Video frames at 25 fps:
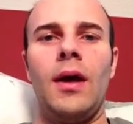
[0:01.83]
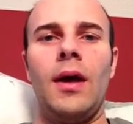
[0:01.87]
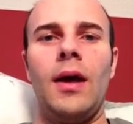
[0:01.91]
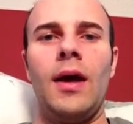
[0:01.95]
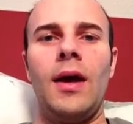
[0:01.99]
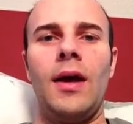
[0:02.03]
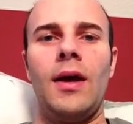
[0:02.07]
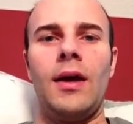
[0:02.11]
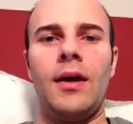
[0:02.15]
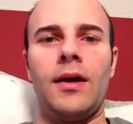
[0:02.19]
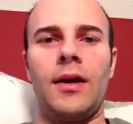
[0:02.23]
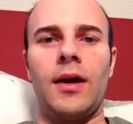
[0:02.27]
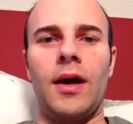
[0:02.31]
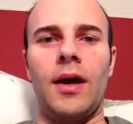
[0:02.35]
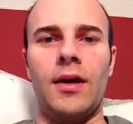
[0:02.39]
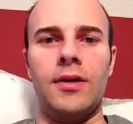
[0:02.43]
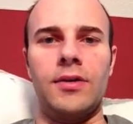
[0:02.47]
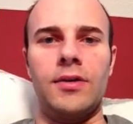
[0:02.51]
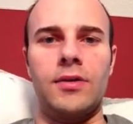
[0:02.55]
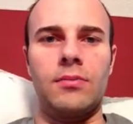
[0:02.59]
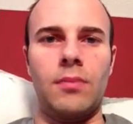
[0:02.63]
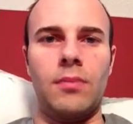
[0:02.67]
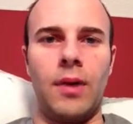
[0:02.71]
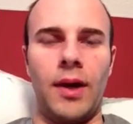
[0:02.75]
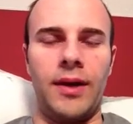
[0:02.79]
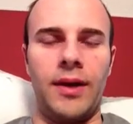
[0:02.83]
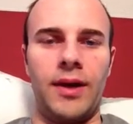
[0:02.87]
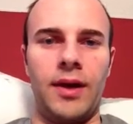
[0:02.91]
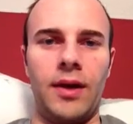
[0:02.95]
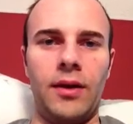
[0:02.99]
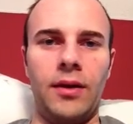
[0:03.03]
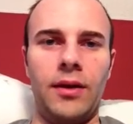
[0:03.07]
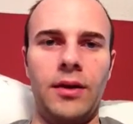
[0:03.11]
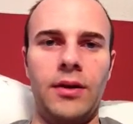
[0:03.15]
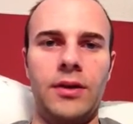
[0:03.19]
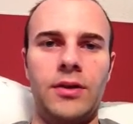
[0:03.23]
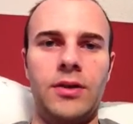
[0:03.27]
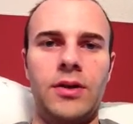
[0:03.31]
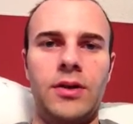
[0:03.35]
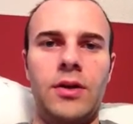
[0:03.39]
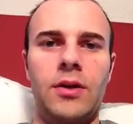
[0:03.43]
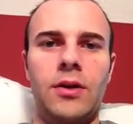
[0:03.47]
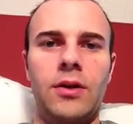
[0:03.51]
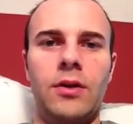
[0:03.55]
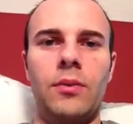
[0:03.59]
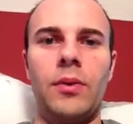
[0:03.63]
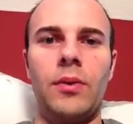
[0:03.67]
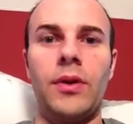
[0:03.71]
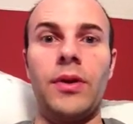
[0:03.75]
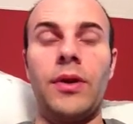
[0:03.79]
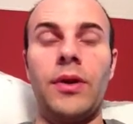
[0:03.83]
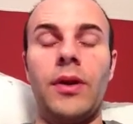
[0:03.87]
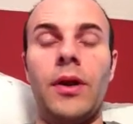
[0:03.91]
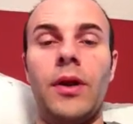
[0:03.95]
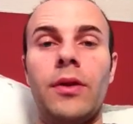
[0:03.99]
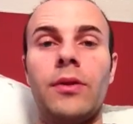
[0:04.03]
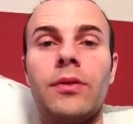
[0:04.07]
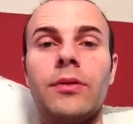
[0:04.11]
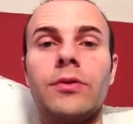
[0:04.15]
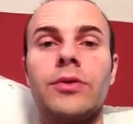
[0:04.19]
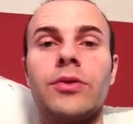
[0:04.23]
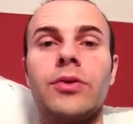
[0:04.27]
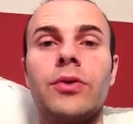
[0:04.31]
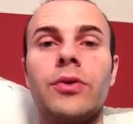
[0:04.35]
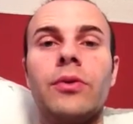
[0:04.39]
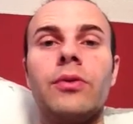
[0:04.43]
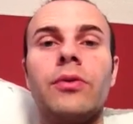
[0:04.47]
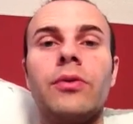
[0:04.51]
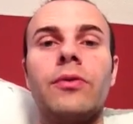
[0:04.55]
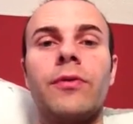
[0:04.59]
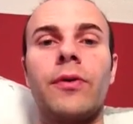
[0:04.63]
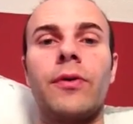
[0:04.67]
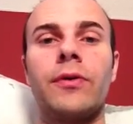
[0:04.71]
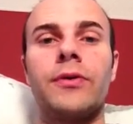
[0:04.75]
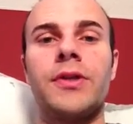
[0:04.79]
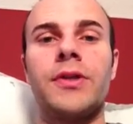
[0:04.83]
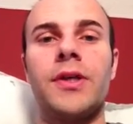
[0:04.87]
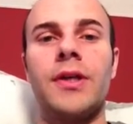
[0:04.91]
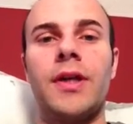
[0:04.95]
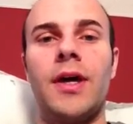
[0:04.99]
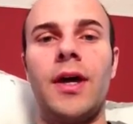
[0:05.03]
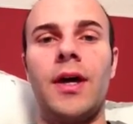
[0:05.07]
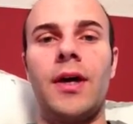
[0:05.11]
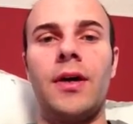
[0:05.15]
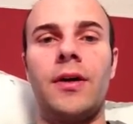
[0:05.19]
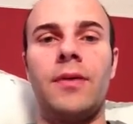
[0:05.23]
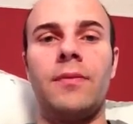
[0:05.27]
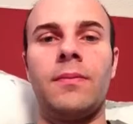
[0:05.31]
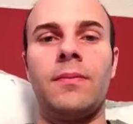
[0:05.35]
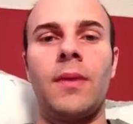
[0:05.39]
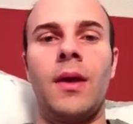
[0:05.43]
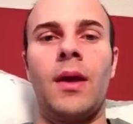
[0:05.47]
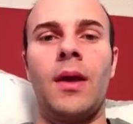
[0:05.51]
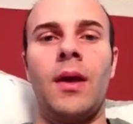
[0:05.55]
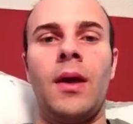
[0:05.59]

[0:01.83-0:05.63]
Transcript: Hey guys, Mike Ellenis here with another truth for today.